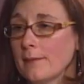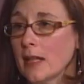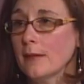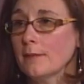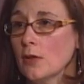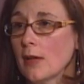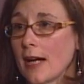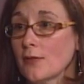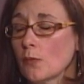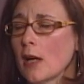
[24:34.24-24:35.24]
yep you
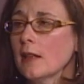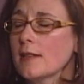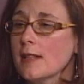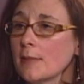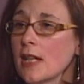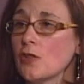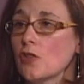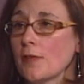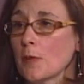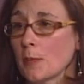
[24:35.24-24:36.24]
have to well in some cases
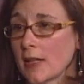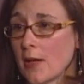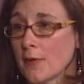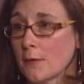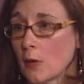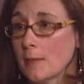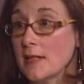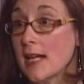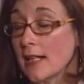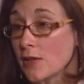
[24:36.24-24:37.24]
you have to print out the form
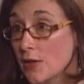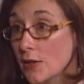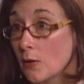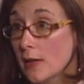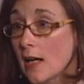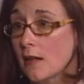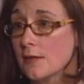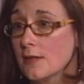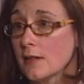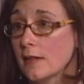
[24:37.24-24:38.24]
and take it to the
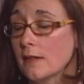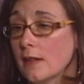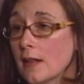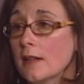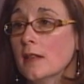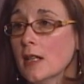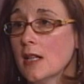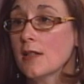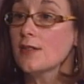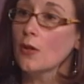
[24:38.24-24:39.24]
courthouse and, okay. and
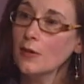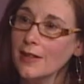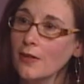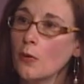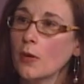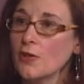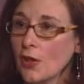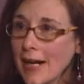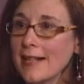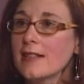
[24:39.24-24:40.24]
so you know we're
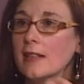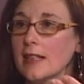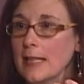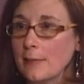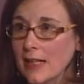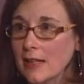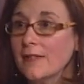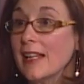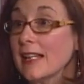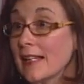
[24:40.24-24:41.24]
trying to keep
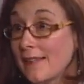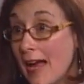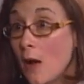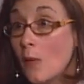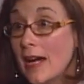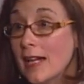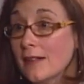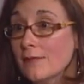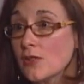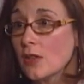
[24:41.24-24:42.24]
innovating in that
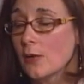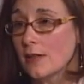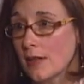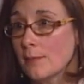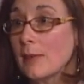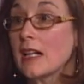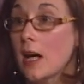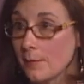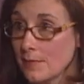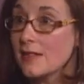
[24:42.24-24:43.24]
way mm-hmm. so it, it
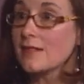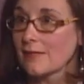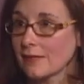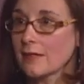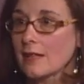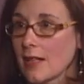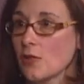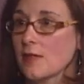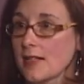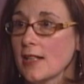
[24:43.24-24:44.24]
becomes
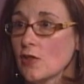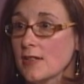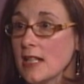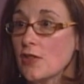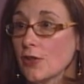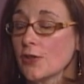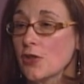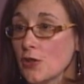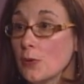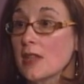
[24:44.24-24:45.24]
as you say just easier
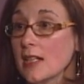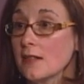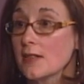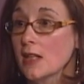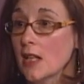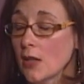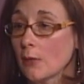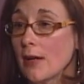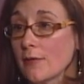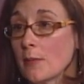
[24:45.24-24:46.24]
to do things
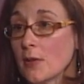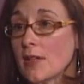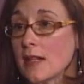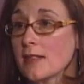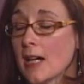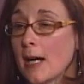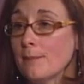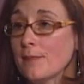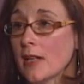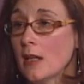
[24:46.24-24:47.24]
right from your desktop